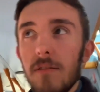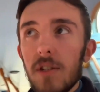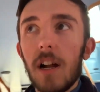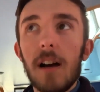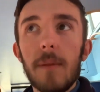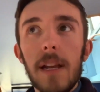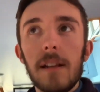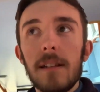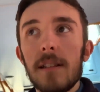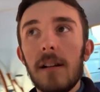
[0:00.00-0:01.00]
Do you know what I
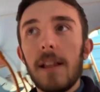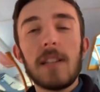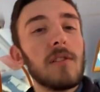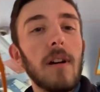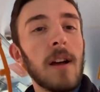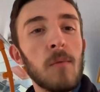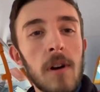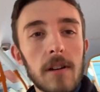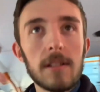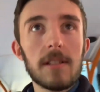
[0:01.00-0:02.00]
mean? It's like, that's not how it
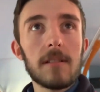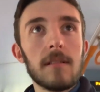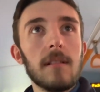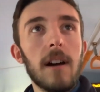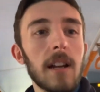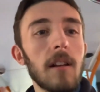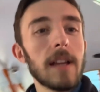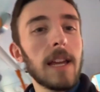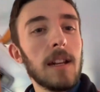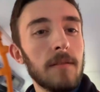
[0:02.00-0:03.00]
works. I don't
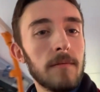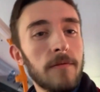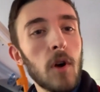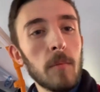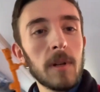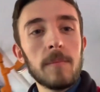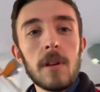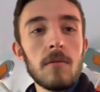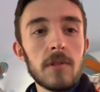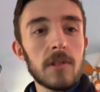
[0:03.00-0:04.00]
like getting verbal
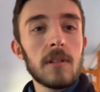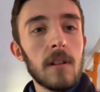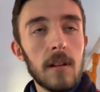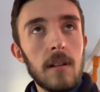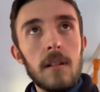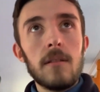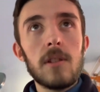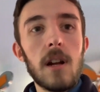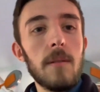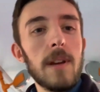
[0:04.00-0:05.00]
abuse. Do
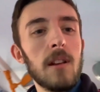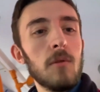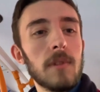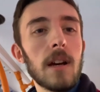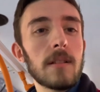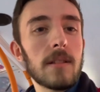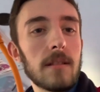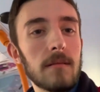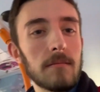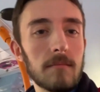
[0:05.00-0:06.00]
you know what I mean? Who
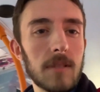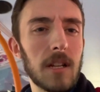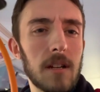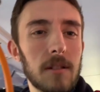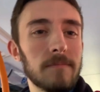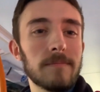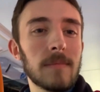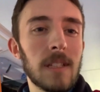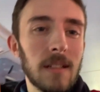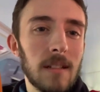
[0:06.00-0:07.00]
does? So
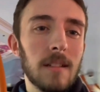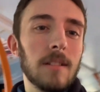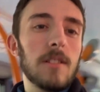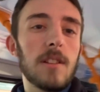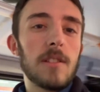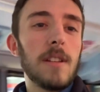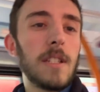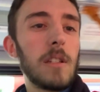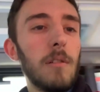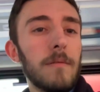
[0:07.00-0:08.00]
it's just,
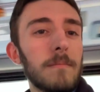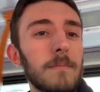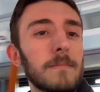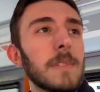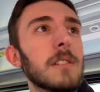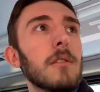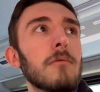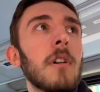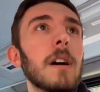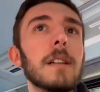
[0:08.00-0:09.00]
it's not
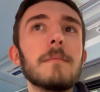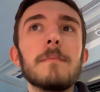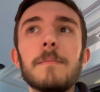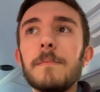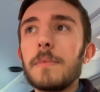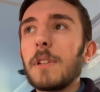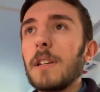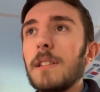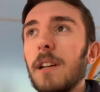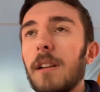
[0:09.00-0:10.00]
right. So
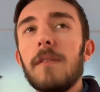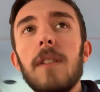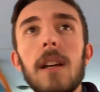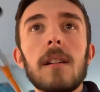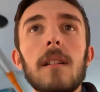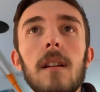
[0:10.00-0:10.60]
that's the only thing.